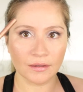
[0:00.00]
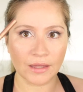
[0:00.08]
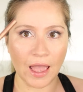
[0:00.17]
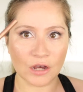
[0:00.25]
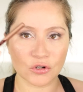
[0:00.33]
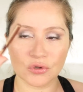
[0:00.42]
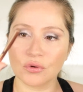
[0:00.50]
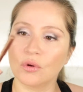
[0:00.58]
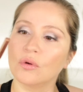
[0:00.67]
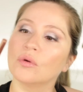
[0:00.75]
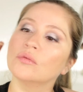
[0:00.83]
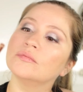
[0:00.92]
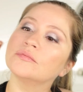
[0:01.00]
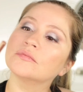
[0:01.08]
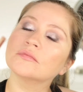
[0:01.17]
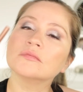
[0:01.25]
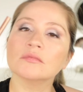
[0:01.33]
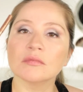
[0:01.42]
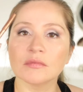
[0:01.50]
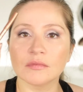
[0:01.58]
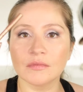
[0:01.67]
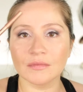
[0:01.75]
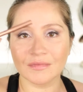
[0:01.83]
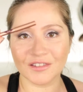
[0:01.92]
actual
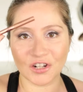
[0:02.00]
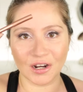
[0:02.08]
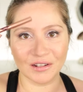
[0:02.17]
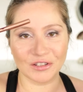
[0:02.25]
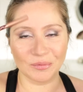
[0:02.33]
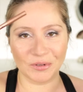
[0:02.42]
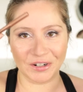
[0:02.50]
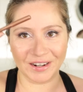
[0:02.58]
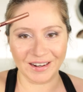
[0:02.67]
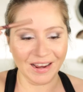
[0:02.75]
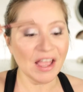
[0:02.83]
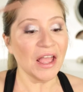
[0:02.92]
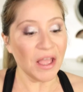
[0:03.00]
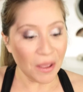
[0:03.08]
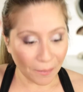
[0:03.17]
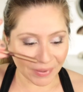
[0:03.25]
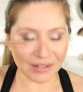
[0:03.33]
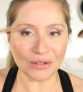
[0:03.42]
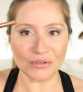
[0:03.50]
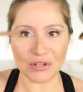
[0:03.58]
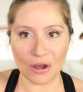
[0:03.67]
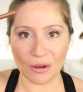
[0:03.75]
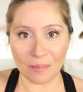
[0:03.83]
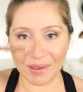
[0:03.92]
Charlotte Tilbury Pillow
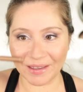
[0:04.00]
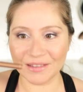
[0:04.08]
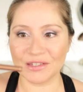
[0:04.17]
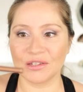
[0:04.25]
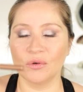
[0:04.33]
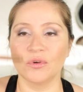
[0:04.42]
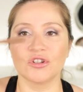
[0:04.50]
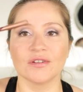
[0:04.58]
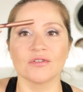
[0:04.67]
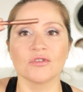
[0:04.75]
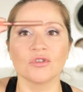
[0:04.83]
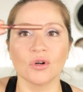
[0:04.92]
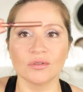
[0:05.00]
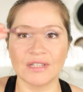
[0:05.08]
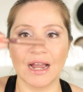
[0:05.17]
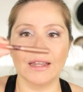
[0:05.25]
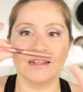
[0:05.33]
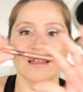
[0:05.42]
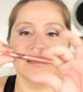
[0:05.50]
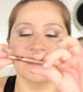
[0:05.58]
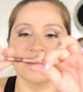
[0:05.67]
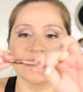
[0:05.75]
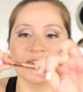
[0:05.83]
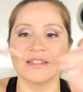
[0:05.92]
Talk pencil, which is so tiny. I
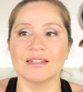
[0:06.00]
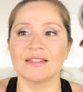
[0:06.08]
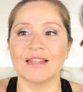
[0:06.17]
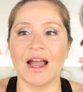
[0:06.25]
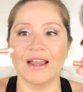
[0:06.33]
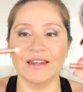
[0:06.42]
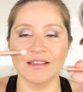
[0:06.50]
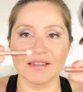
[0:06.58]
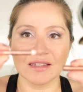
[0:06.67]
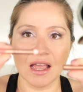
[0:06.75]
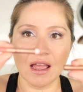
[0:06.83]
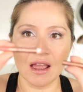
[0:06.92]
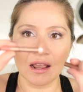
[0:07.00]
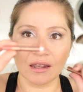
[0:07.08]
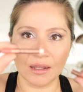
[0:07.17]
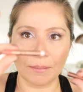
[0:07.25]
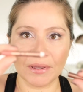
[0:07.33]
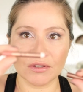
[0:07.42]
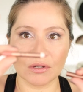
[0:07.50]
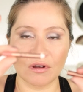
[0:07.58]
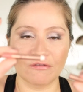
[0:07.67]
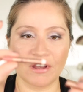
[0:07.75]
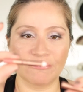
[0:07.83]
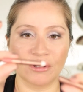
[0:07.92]
think this is the tiniest lip pencil
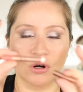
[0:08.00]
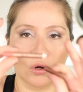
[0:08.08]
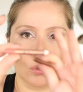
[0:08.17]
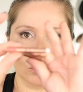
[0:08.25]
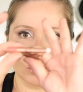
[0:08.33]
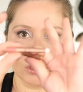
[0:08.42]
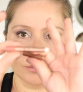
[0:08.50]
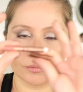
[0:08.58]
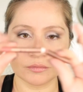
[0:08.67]
I've ever owned.